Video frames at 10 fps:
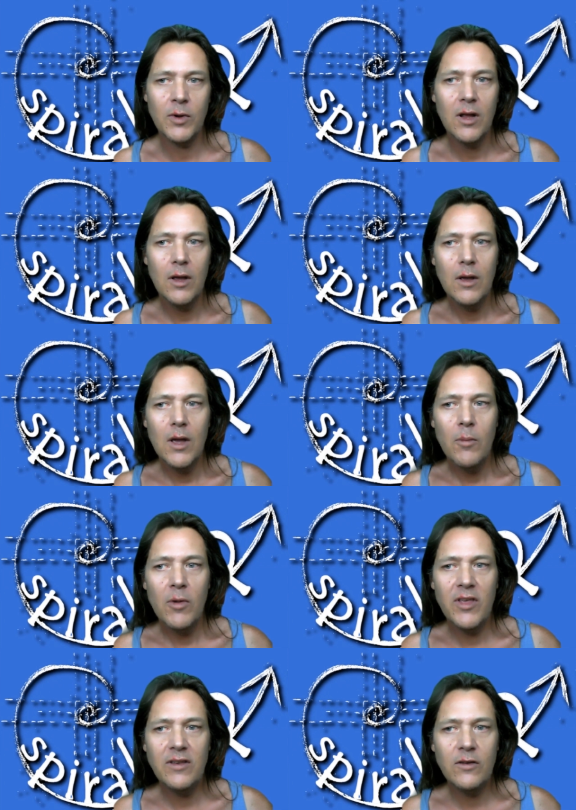But,
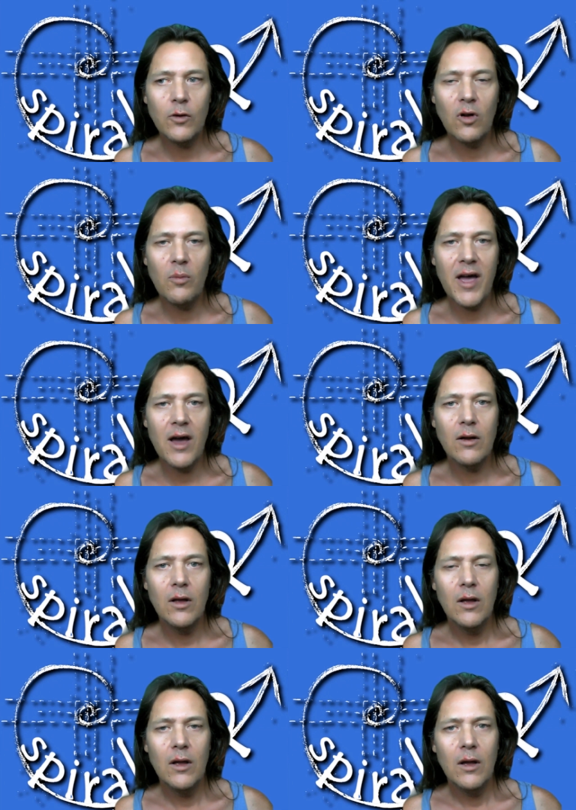but this is all about
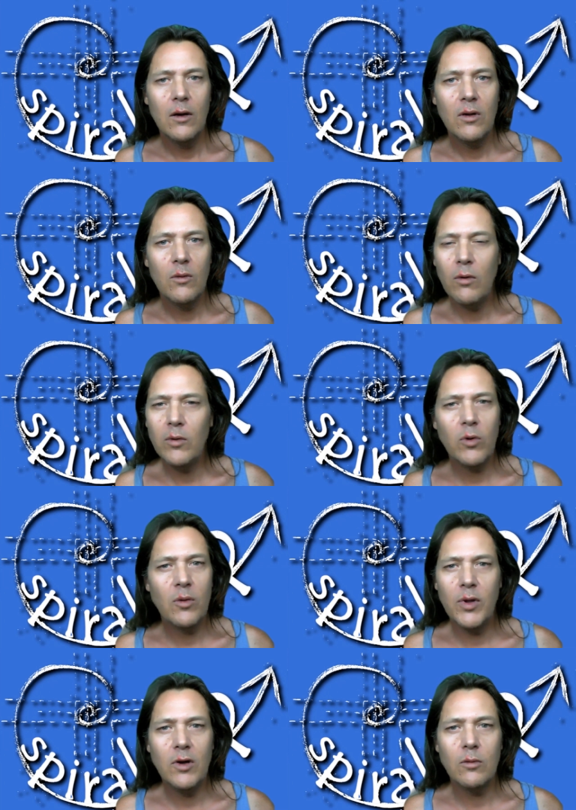what we want
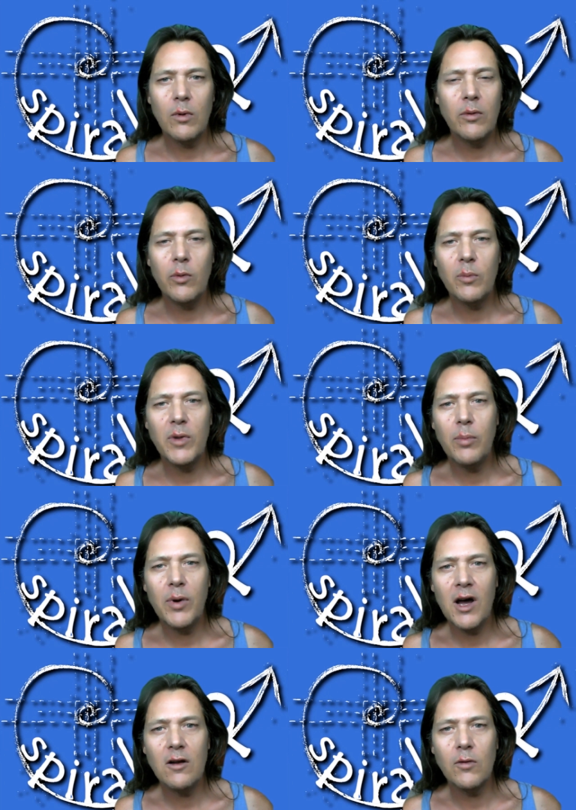to build, what we want to be a
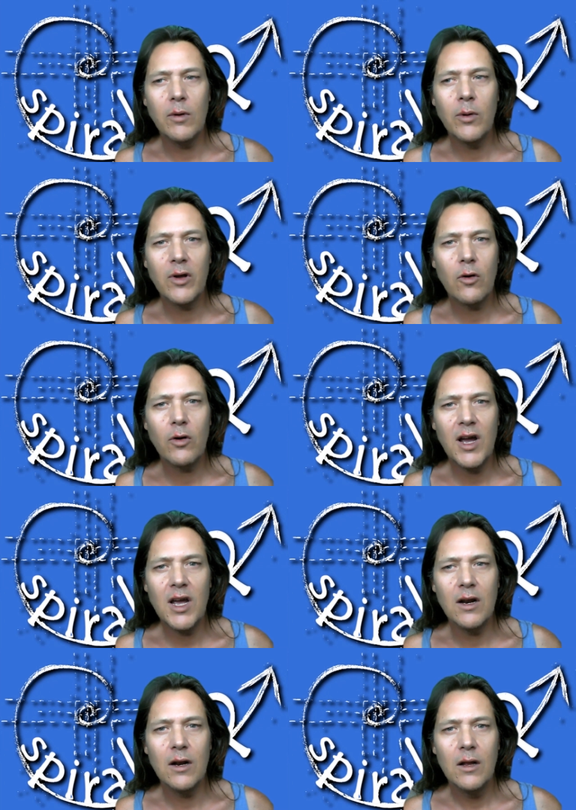part of, what we want to
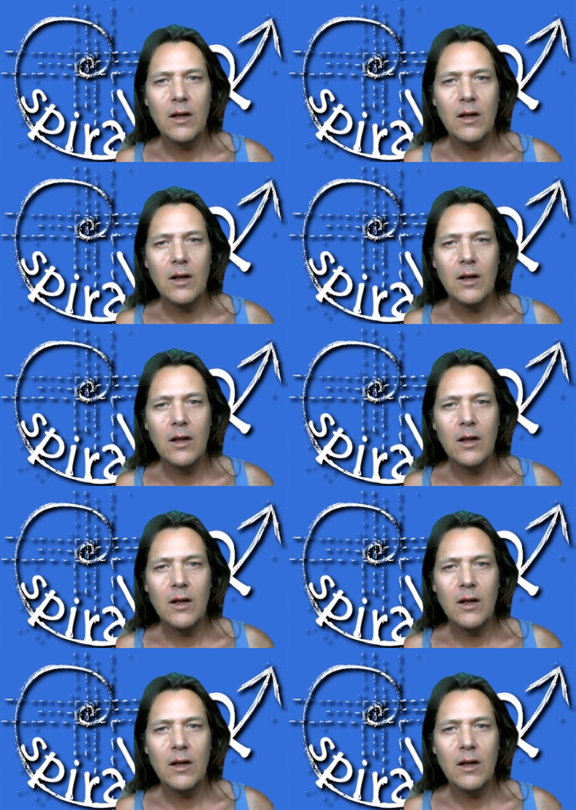create.